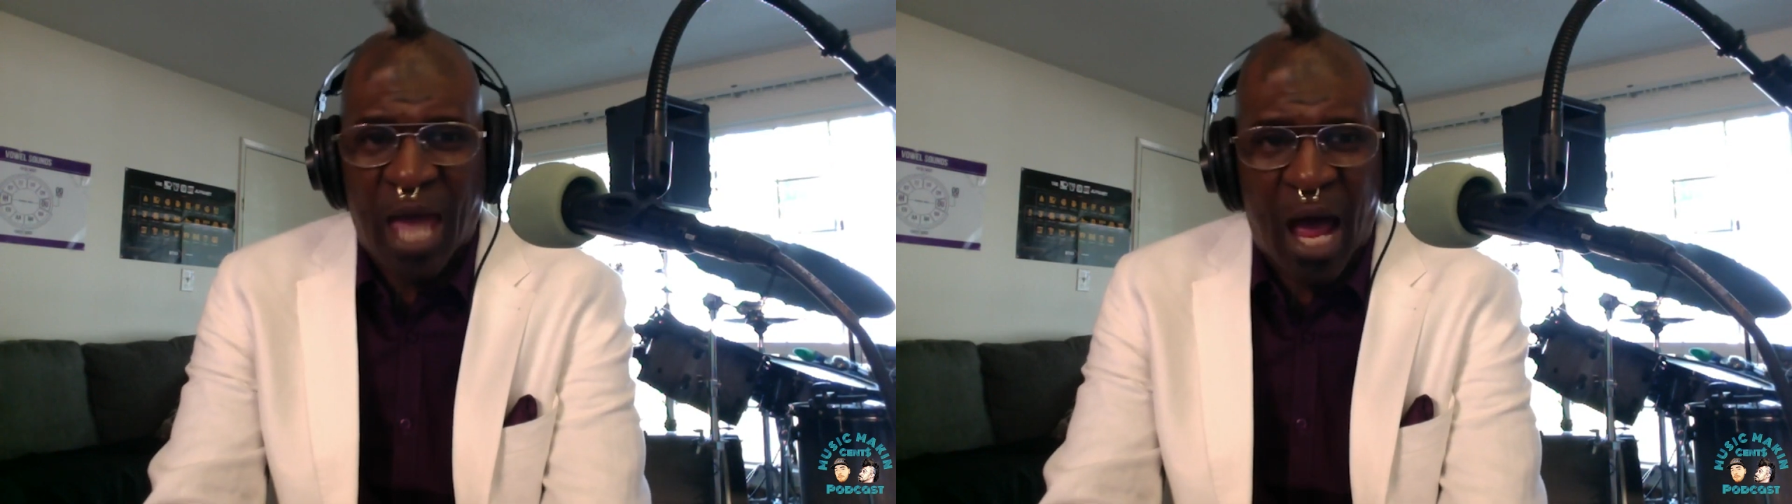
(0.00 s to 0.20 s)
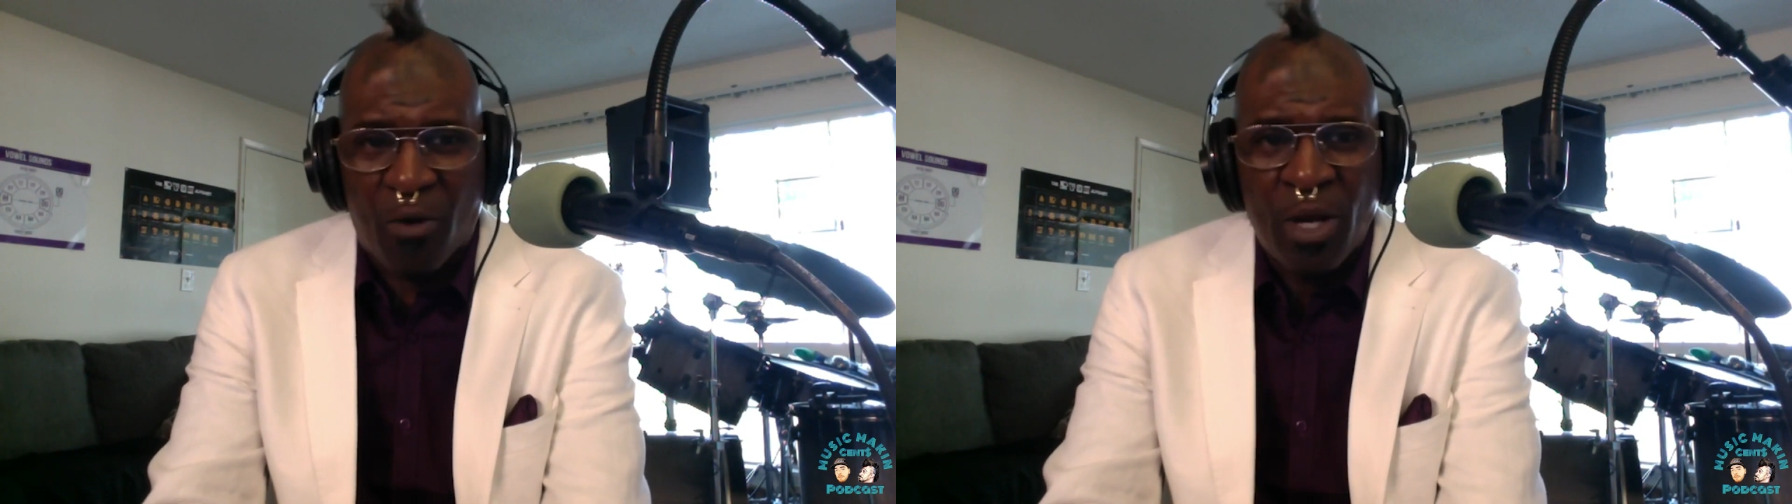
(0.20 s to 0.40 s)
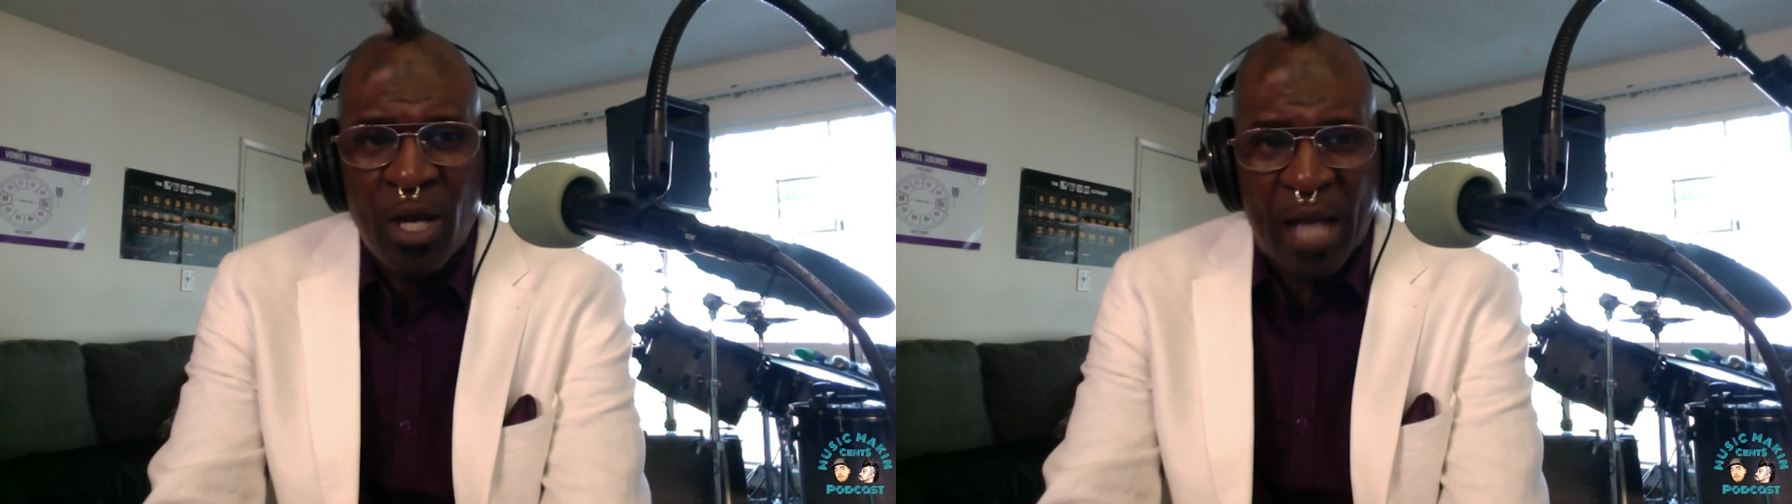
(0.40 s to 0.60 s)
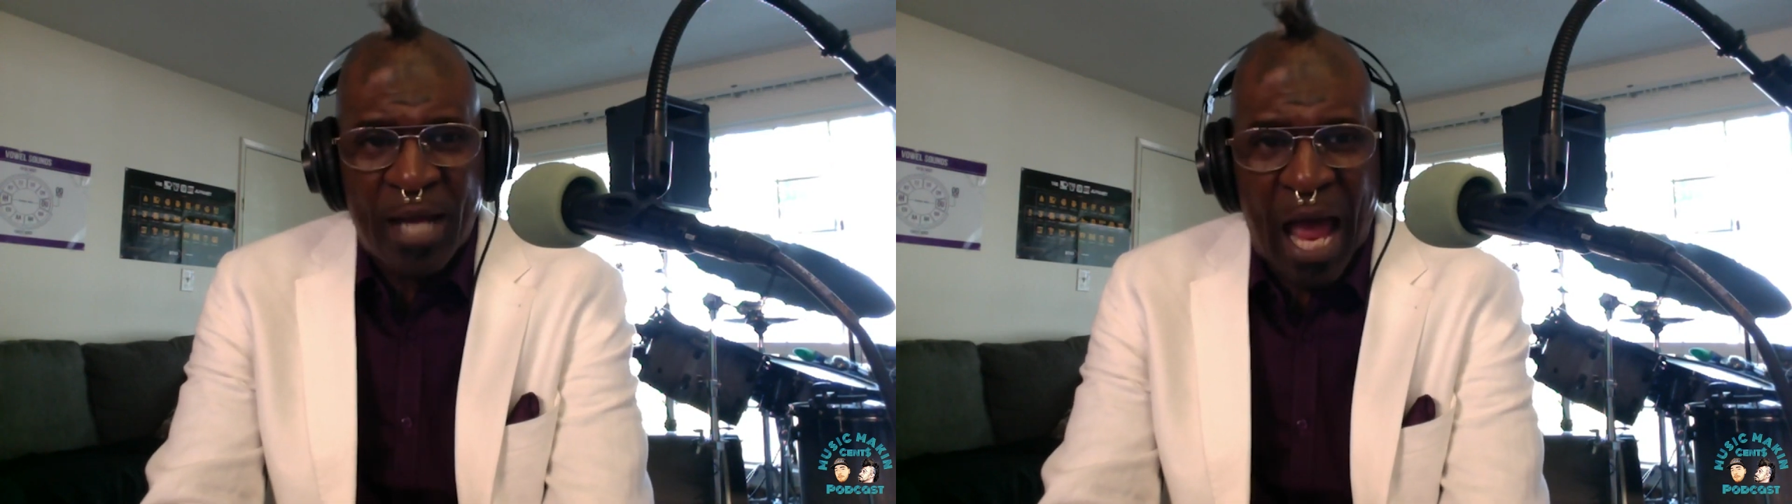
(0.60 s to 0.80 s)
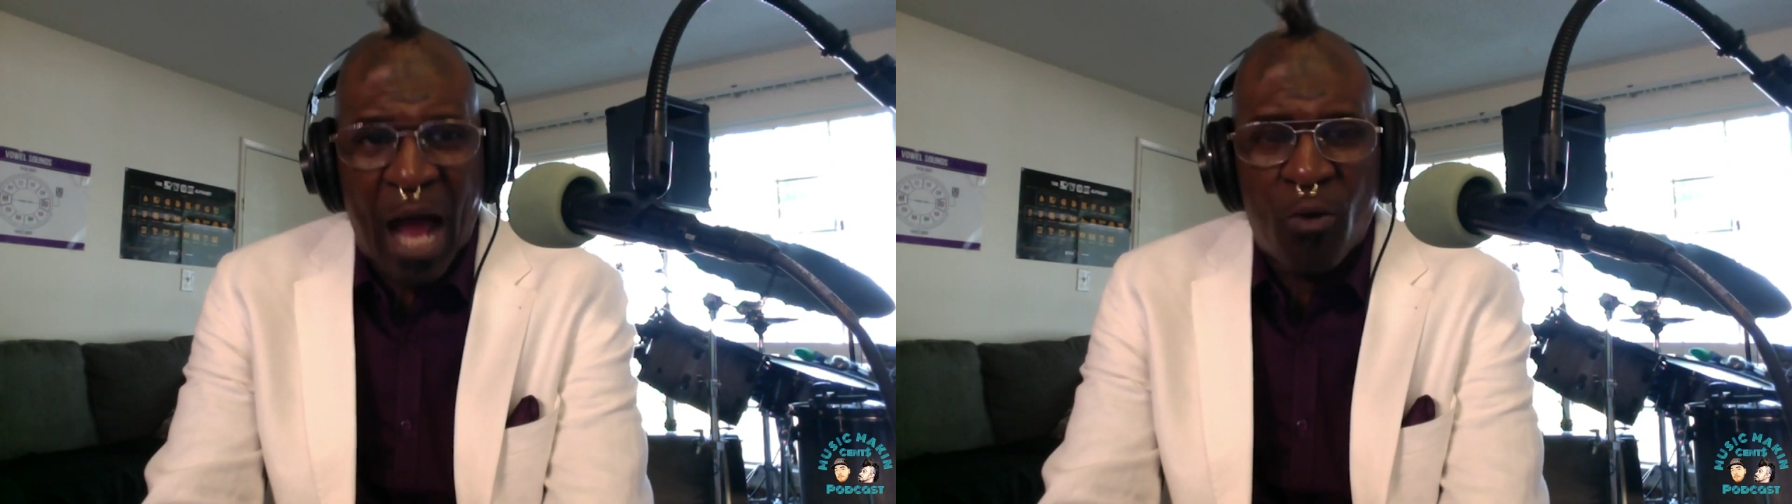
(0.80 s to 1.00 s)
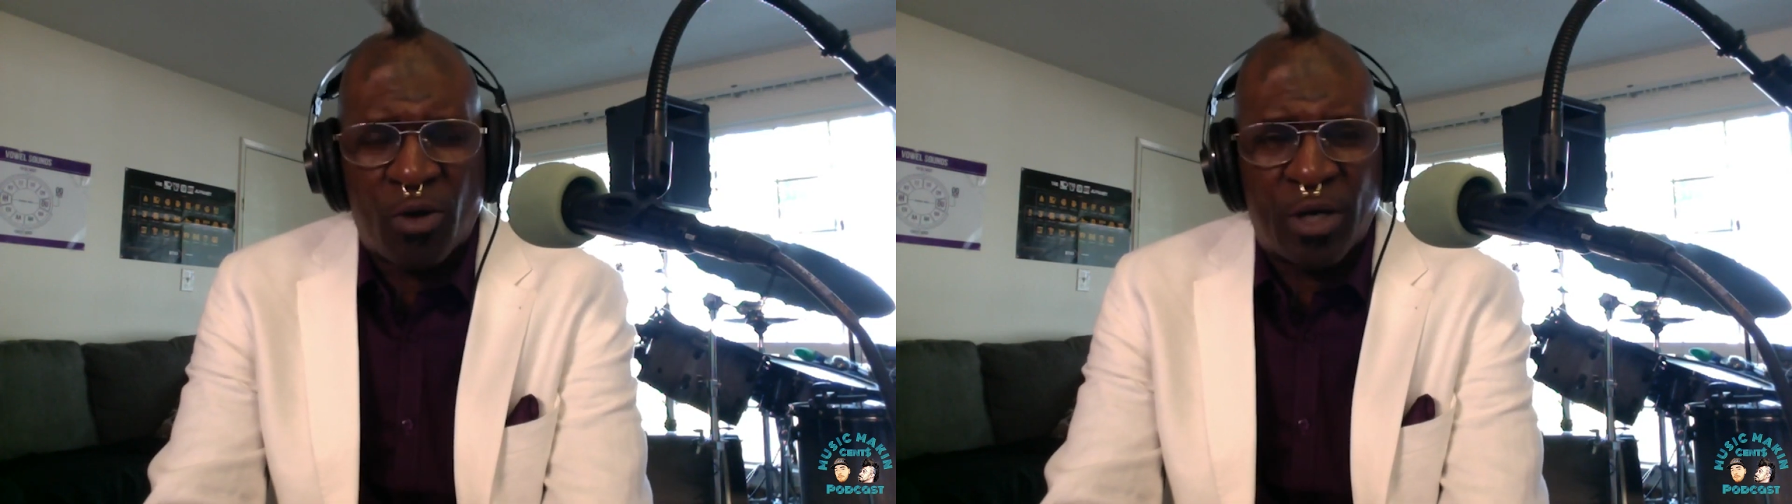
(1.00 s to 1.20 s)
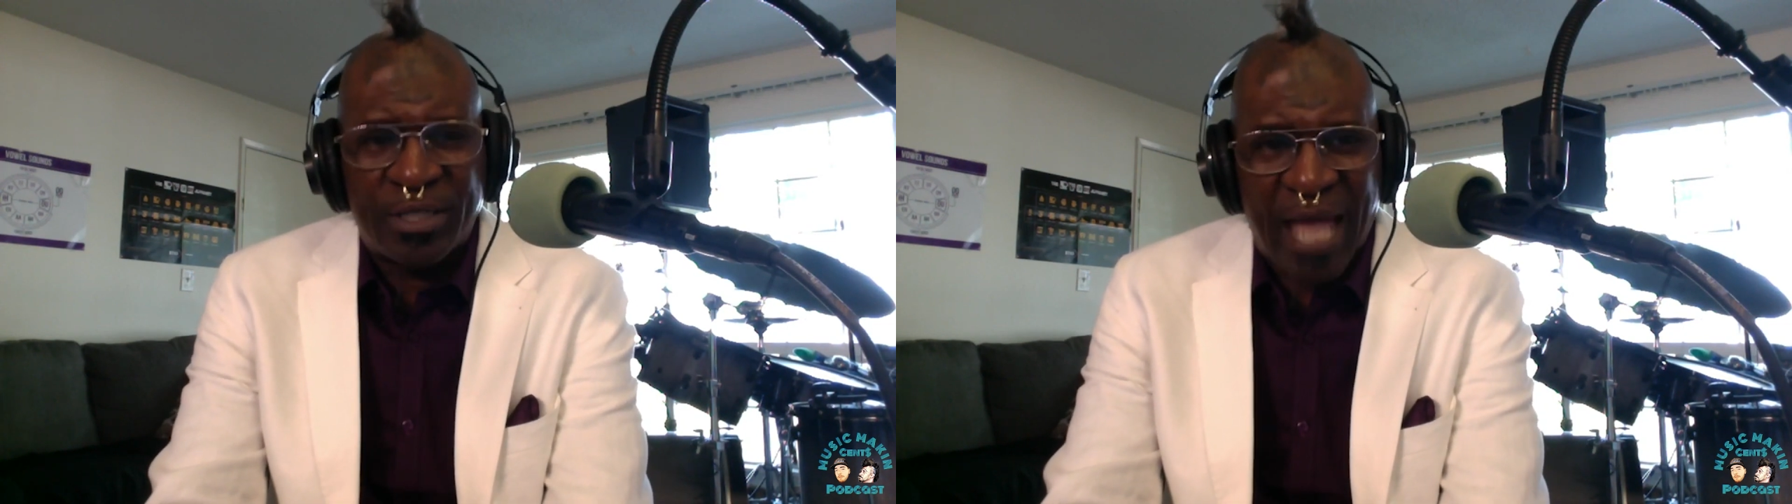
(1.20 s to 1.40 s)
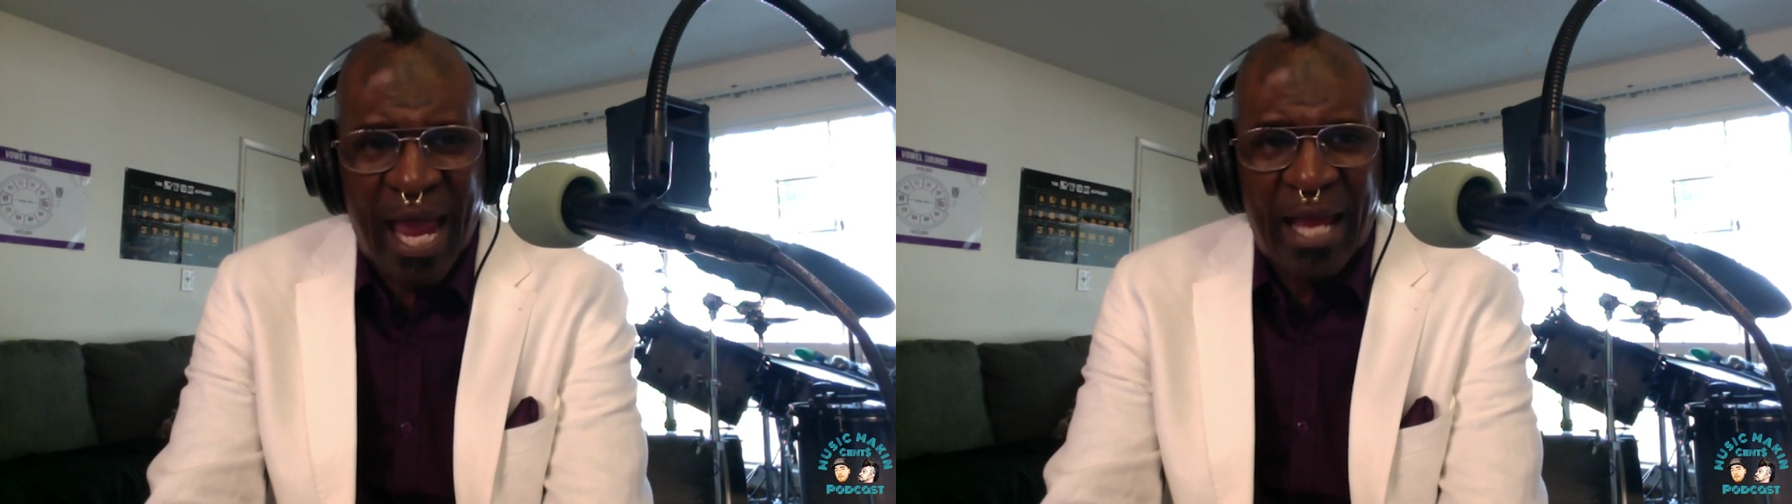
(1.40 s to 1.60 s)
an hour a
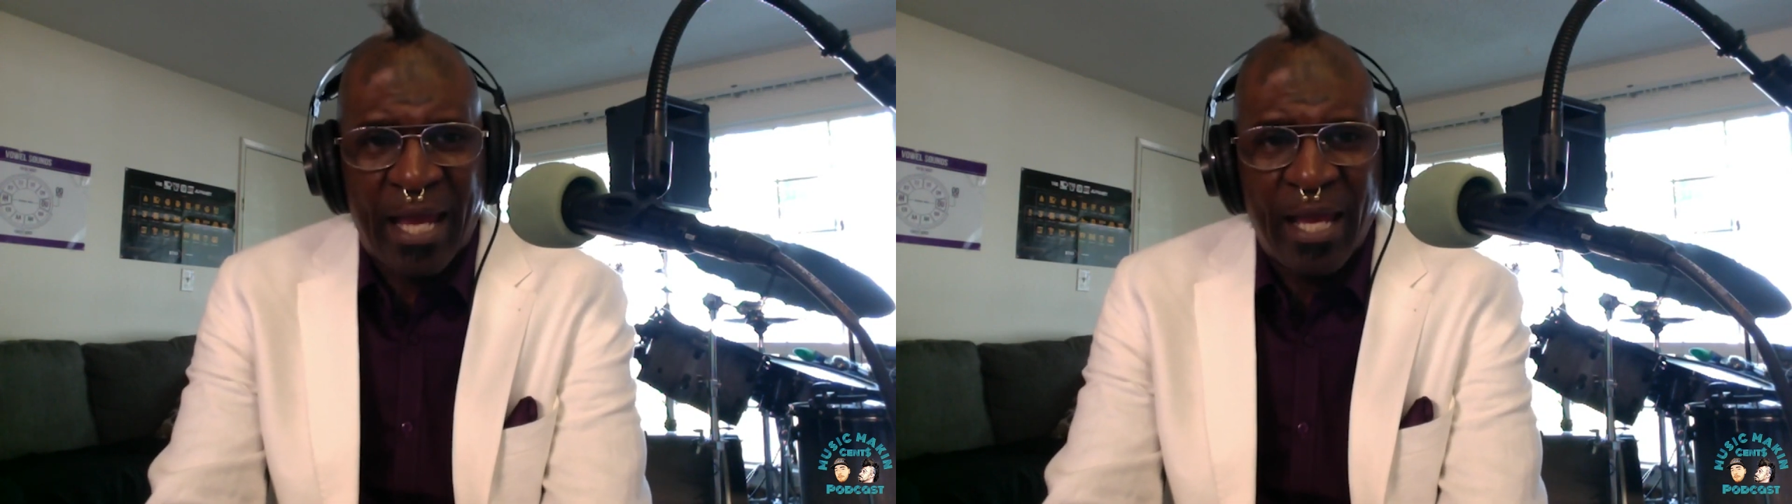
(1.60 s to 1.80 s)
day.